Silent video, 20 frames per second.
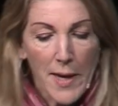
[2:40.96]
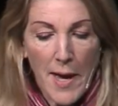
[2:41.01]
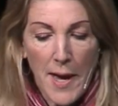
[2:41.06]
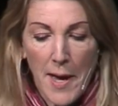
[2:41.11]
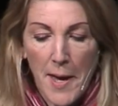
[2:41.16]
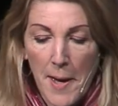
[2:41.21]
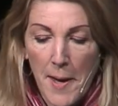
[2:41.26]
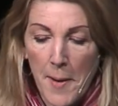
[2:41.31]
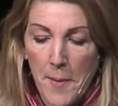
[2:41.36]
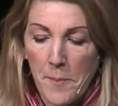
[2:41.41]

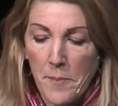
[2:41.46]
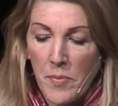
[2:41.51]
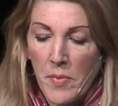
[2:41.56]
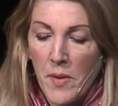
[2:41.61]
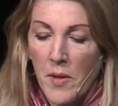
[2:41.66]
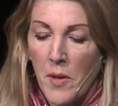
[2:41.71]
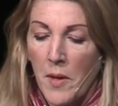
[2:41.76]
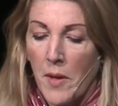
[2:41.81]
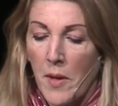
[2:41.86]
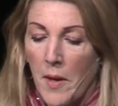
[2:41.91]

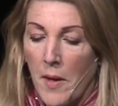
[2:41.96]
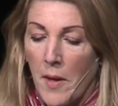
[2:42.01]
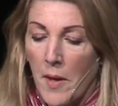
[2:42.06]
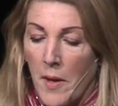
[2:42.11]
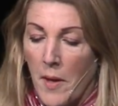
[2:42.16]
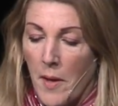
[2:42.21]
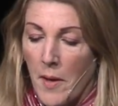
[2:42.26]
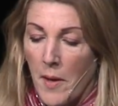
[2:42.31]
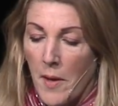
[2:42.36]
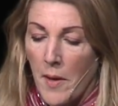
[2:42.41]
Um,
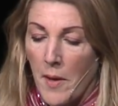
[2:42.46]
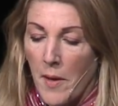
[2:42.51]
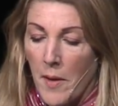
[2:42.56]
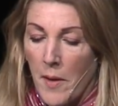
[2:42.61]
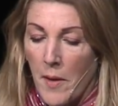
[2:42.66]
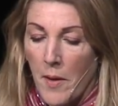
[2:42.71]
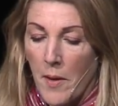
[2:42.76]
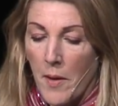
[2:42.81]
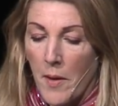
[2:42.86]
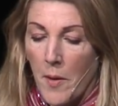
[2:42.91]

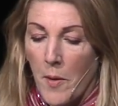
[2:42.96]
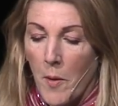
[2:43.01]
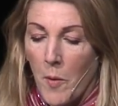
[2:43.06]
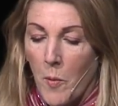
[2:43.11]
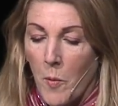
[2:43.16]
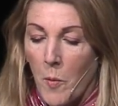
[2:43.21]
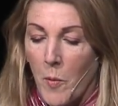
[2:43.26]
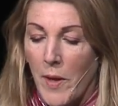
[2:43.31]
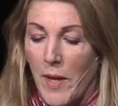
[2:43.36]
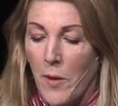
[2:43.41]

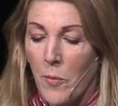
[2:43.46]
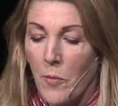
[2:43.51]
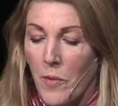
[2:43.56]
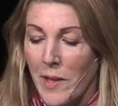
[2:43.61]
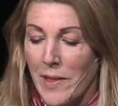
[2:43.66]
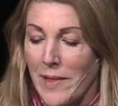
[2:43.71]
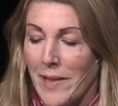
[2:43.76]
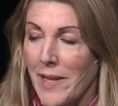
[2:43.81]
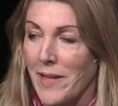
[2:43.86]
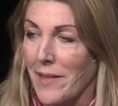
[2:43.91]
we
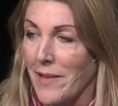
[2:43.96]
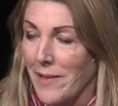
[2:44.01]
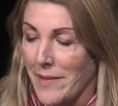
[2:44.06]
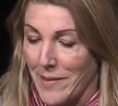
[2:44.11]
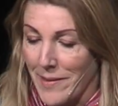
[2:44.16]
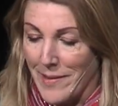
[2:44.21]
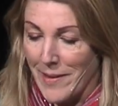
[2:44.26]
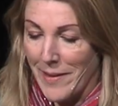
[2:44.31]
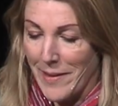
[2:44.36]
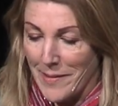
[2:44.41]

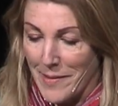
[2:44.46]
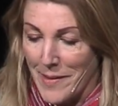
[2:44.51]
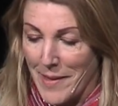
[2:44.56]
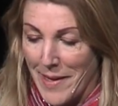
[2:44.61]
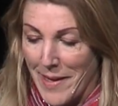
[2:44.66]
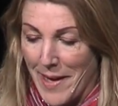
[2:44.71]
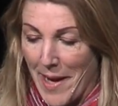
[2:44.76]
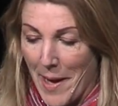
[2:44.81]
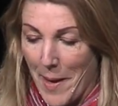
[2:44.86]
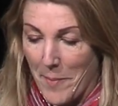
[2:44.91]
relentlessly
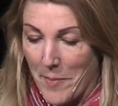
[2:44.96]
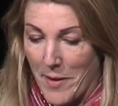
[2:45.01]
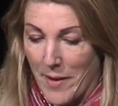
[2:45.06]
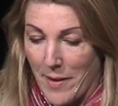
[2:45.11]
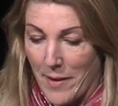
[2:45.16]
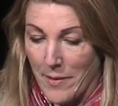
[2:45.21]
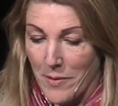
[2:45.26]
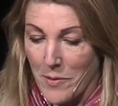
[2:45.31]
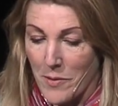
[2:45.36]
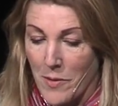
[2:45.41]
seek
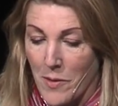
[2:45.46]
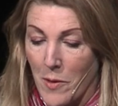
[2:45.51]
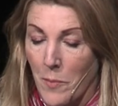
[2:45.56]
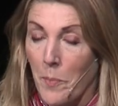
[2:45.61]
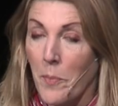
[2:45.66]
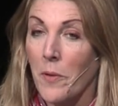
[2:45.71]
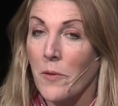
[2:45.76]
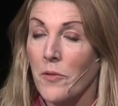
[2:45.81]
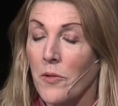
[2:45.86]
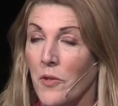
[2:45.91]
happiness. The
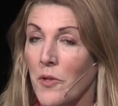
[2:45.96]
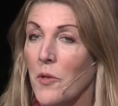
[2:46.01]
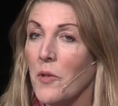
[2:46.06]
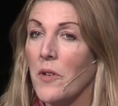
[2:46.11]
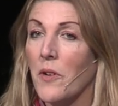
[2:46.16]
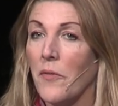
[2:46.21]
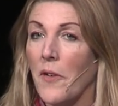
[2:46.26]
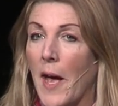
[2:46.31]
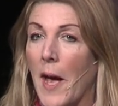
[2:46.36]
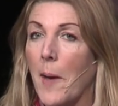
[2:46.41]
pursuit
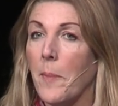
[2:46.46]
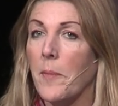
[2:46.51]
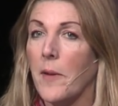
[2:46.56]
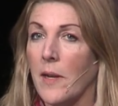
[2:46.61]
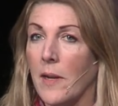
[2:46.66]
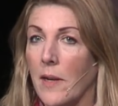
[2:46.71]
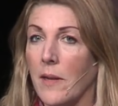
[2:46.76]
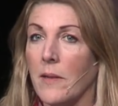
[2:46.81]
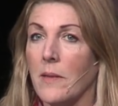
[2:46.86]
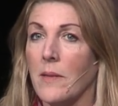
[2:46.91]
of
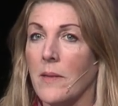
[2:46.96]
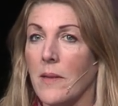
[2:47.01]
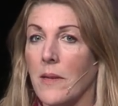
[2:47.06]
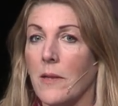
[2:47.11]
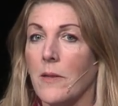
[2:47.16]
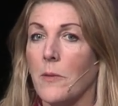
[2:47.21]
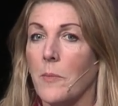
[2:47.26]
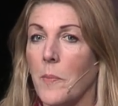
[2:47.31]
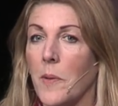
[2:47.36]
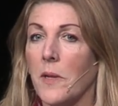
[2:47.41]
happiness
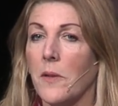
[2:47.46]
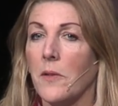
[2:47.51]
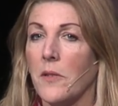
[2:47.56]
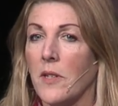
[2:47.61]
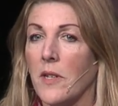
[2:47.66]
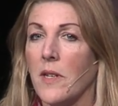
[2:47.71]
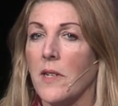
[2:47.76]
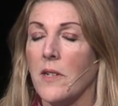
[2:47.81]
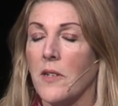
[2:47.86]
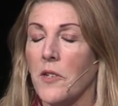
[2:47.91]
is
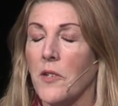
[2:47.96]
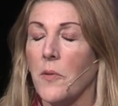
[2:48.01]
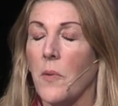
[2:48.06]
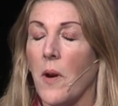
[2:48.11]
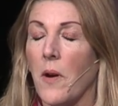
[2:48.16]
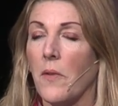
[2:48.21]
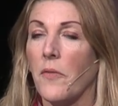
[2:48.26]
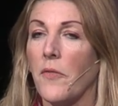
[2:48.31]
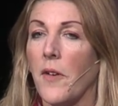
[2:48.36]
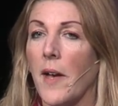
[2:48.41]
built into
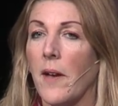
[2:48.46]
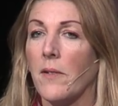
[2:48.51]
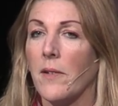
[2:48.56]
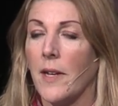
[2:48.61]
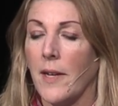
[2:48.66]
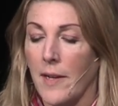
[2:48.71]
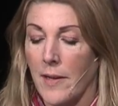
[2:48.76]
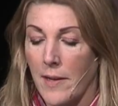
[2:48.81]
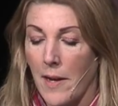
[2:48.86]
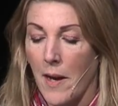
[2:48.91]
our
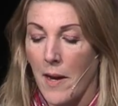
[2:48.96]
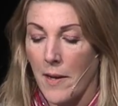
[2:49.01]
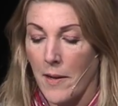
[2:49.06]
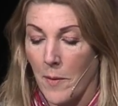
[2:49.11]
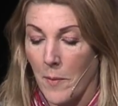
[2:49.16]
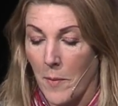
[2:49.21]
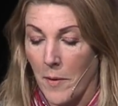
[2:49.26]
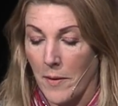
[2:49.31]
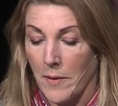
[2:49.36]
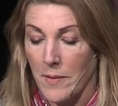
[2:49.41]
founding
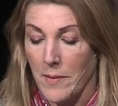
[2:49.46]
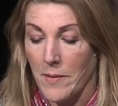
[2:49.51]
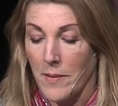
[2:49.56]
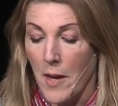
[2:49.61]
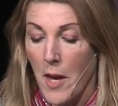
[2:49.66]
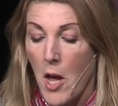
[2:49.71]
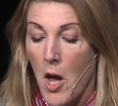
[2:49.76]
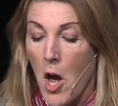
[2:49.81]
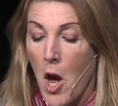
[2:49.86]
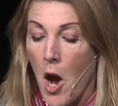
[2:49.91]
documents.
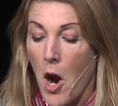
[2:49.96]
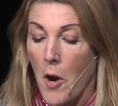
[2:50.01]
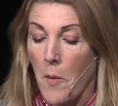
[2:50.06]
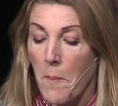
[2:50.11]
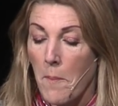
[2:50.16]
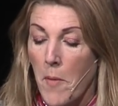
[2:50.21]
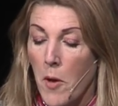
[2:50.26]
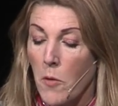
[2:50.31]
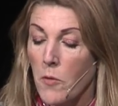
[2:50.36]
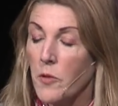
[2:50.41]
Our
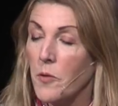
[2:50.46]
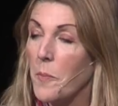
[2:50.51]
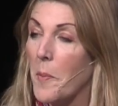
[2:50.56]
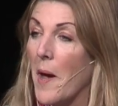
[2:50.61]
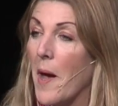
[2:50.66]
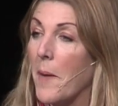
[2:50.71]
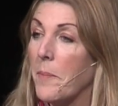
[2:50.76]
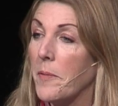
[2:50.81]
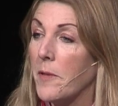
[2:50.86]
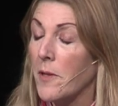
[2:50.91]
most
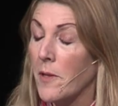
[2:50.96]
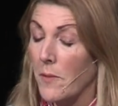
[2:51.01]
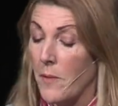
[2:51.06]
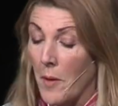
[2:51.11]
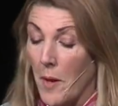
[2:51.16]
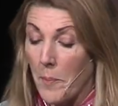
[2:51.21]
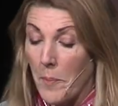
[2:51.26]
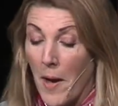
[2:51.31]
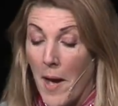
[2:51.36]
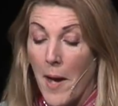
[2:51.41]
popu-
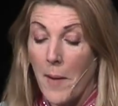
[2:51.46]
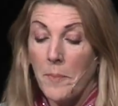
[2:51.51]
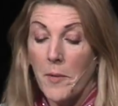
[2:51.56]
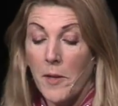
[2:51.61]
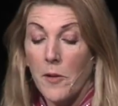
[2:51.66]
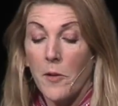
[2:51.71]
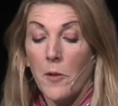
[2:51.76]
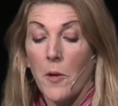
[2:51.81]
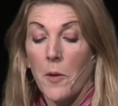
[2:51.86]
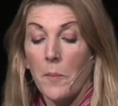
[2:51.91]

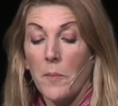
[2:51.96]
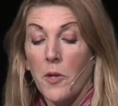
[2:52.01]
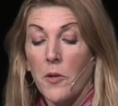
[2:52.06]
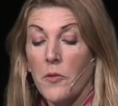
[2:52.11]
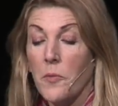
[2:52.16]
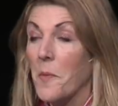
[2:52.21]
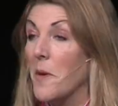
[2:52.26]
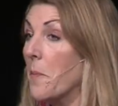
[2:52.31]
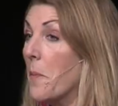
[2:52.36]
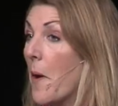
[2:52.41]
popular
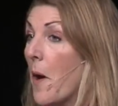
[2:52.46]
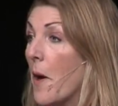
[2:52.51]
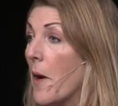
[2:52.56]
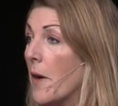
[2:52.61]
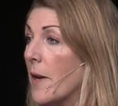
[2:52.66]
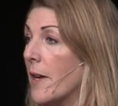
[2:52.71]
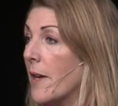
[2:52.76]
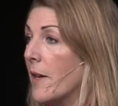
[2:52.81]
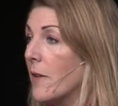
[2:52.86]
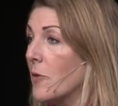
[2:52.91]
amusement
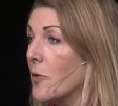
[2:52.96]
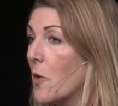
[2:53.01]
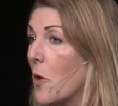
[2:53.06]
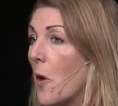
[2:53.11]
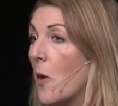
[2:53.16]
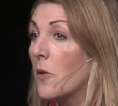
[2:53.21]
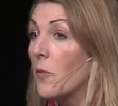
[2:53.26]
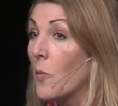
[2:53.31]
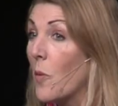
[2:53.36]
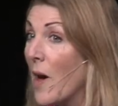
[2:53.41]
park is
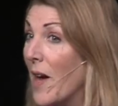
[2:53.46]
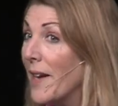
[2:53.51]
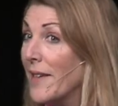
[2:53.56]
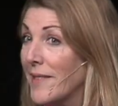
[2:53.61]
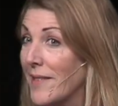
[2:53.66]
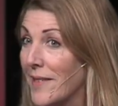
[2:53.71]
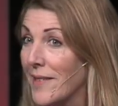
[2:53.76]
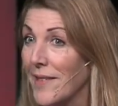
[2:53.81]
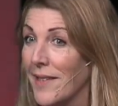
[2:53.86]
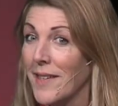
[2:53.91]
called
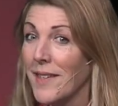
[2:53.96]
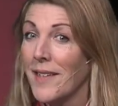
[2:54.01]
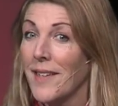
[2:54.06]
what?